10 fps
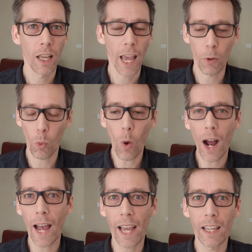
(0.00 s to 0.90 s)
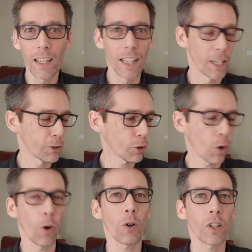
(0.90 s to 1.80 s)
and why his
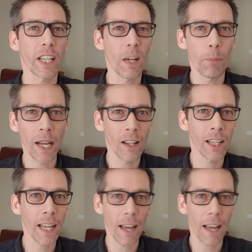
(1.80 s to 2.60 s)
totally compelling